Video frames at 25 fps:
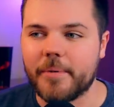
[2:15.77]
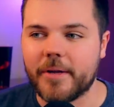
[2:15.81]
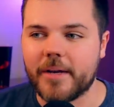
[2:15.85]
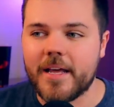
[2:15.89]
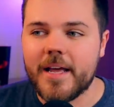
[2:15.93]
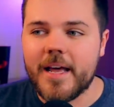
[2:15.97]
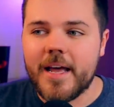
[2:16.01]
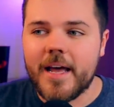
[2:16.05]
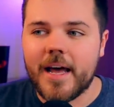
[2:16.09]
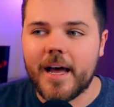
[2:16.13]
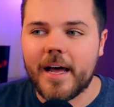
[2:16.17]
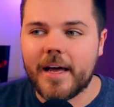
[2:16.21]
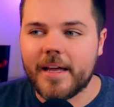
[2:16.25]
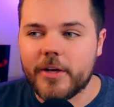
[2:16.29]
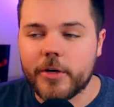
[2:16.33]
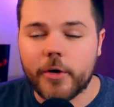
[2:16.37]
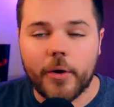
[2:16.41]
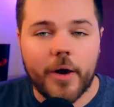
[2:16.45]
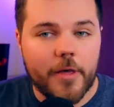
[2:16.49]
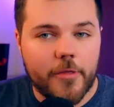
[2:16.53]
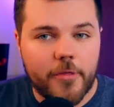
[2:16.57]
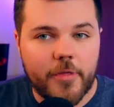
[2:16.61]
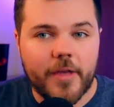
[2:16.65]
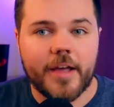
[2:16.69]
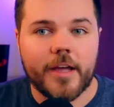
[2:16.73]
but uh, you know,
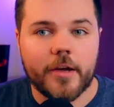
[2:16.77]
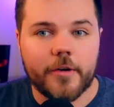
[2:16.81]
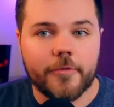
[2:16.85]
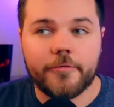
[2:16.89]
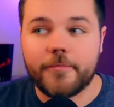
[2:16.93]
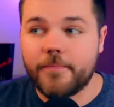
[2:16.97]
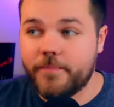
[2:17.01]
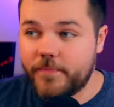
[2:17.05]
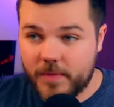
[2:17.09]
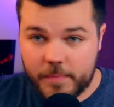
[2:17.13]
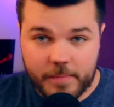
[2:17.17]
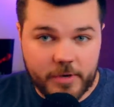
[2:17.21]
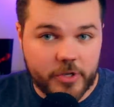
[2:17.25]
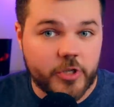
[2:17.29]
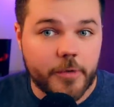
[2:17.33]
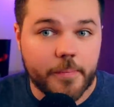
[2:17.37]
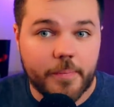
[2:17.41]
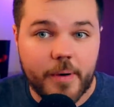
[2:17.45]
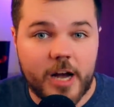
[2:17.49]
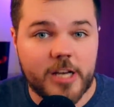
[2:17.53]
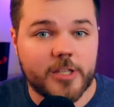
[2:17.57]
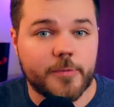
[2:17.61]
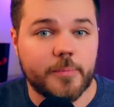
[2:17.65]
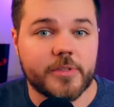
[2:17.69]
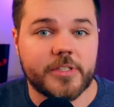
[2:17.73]
I think of the Mission
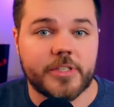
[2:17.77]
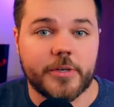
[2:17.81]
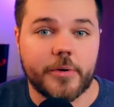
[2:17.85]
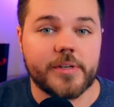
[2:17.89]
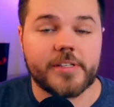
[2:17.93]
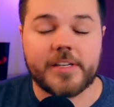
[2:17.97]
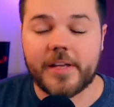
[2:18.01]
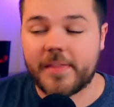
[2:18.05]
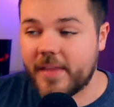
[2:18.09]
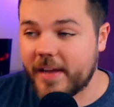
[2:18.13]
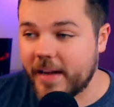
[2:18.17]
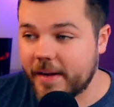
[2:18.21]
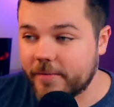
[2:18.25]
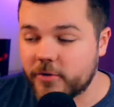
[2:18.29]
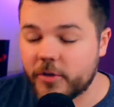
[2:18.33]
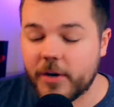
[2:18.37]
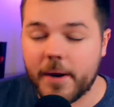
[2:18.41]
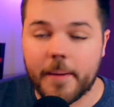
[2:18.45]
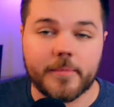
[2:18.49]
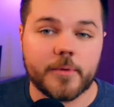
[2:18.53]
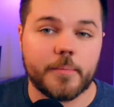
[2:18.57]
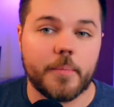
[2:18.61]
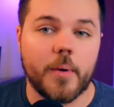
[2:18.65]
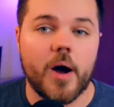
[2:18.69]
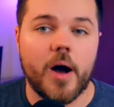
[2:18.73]
Impossible series, I think of
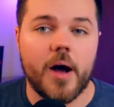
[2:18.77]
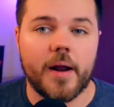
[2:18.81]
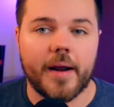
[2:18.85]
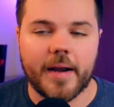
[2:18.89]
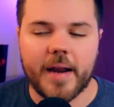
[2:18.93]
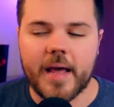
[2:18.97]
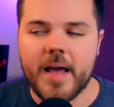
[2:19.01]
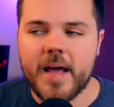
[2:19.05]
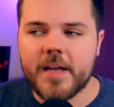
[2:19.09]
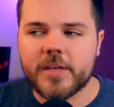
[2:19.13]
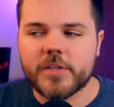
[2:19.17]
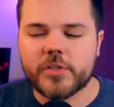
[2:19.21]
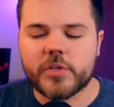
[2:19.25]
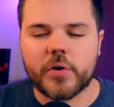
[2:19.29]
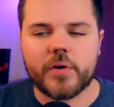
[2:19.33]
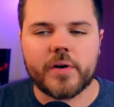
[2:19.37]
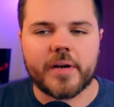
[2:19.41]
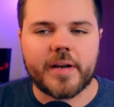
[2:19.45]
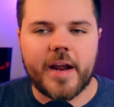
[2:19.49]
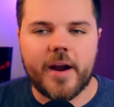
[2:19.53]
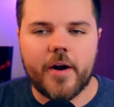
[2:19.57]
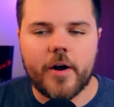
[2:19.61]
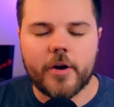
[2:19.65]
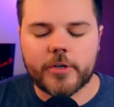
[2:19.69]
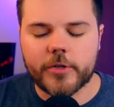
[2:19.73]
James Bond, and certain
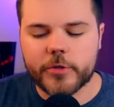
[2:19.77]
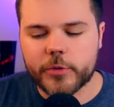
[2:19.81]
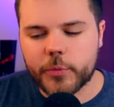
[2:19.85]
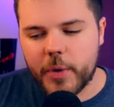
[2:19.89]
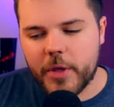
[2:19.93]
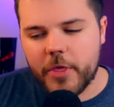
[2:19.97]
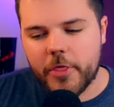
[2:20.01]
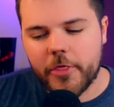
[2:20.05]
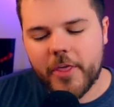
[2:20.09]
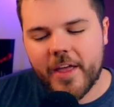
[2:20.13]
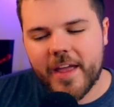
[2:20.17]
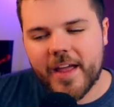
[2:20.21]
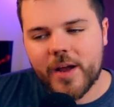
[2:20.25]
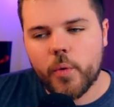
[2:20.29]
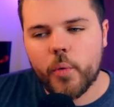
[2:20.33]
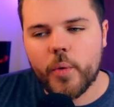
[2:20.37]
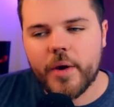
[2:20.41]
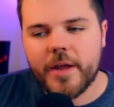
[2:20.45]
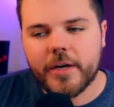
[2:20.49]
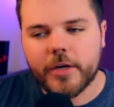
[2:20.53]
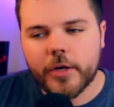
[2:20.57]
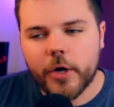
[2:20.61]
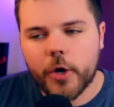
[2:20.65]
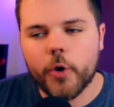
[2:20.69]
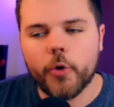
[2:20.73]
characters we think
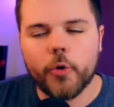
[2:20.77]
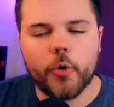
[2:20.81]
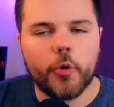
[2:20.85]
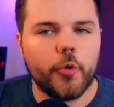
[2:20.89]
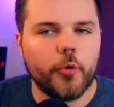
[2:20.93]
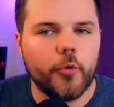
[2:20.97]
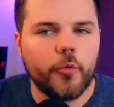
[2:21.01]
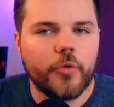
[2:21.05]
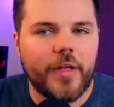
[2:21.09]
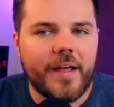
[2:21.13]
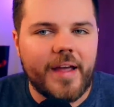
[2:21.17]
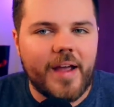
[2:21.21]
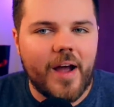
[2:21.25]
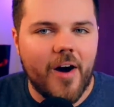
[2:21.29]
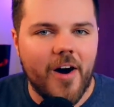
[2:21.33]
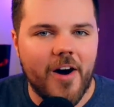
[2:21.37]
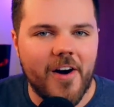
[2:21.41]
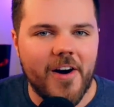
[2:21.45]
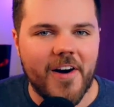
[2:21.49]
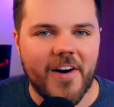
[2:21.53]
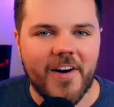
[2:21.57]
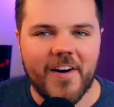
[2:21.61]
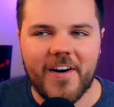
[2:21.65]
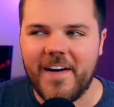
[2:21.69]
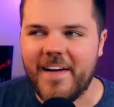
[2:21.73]
we know who they
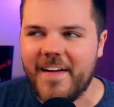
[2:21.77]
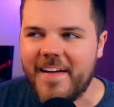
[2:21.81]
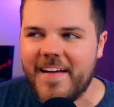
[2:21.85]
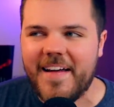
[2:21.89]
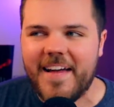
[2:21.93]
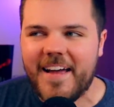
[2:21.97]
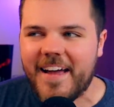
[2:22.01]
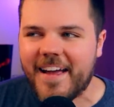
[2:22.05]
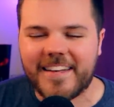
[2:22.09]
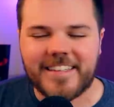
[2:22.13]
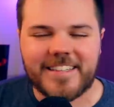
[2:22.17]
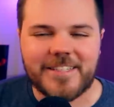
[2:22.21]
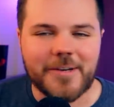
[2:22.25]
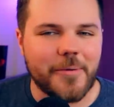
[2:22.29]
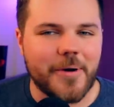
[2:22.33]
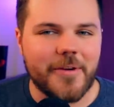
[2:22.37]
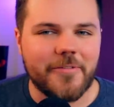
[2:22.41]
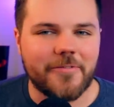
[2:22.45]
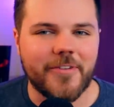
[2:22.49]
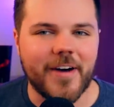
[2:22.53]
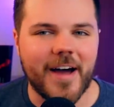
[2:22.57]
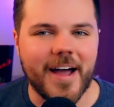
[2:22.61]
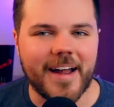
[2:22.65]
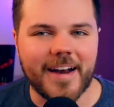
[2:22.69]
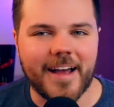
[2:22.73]
are until we
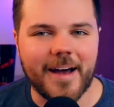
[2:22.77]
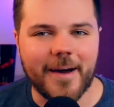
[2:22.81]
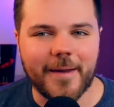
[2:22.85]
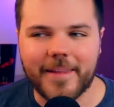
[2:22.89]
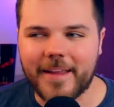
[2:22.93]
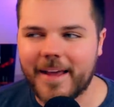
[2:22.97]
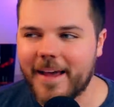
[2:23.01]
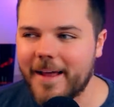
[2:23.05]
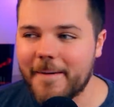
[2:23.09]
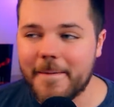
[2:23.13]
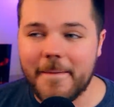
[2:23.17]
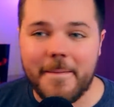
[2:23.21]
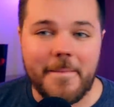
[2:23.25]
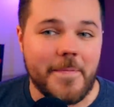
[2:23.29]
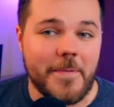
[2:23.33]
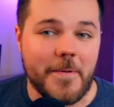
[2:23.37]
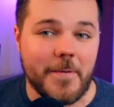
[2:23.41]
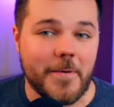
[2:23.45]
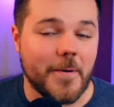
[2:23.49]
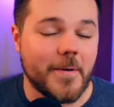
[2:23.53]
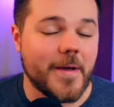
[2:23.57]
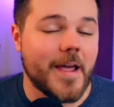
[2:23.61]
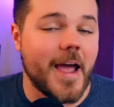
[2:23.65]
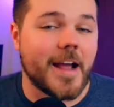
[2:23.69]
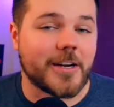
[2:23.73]
find out that,
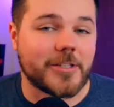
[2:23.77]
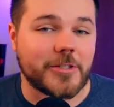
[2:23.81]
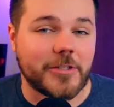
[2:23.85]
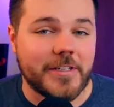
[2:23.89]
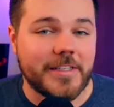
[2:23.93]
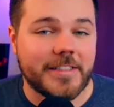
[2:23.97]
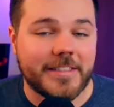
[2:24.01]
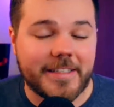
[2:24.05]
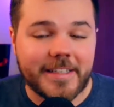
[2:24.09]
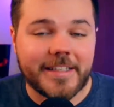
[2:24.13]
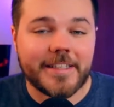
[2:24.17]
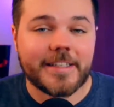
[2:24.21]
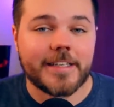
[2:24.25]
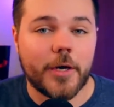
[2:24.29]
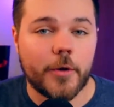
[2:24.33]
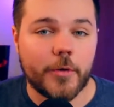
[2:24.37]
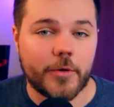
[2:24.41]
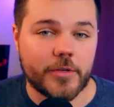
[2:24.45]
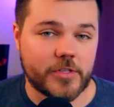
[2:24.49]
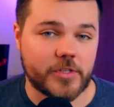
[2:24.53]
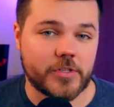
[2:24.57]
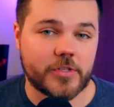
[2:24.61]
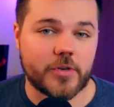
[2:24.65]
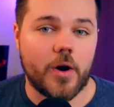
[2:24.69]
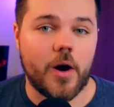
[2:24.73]
well, we actually didn't know
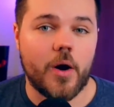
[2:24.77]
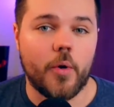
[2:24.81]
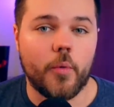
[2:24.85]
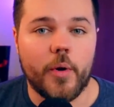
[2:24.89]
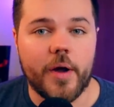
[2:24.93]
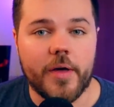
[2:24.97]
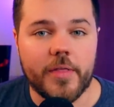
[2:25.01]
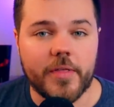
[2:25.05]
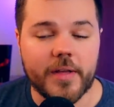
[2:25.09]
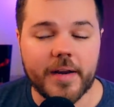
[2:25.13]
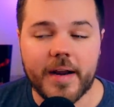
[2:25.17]
to start with.